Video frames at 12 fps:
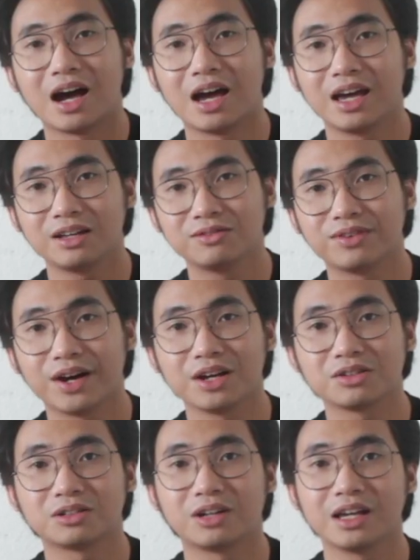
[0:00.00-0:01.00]
I
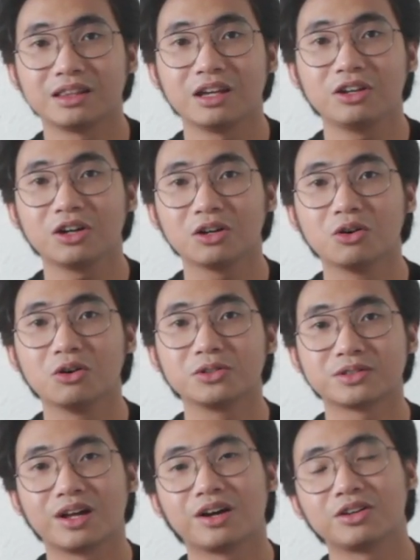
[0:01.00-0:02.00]
advise writing your
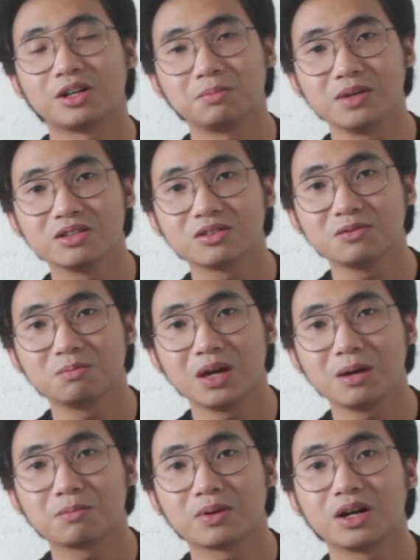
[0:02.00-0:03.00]
goals down on a piece of
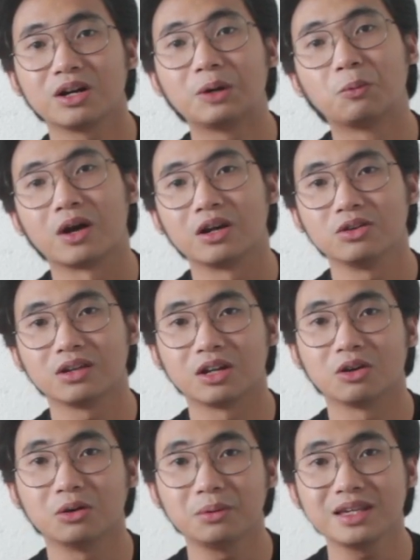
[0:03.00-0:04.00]
paper where you
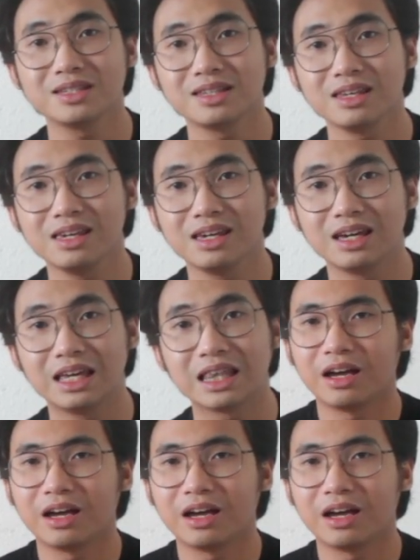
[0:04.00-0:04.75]
can always see it.